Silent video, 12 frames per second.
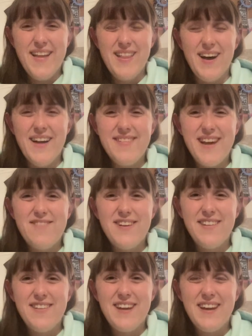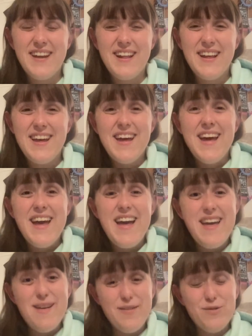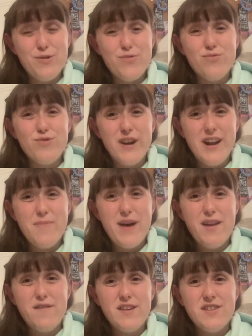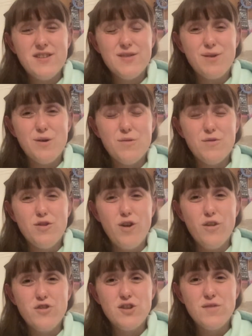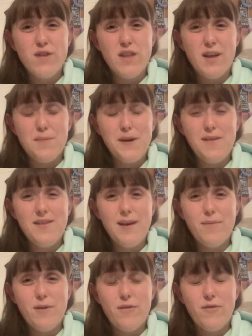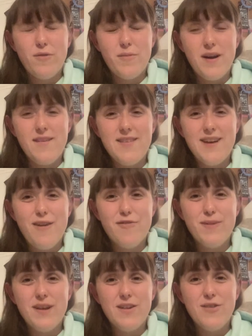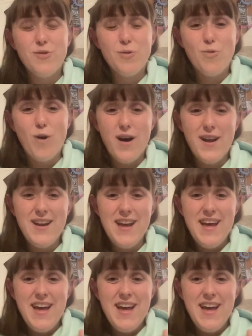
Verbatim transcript: i i definitely think it was really beneficial not just for the community but for myself because one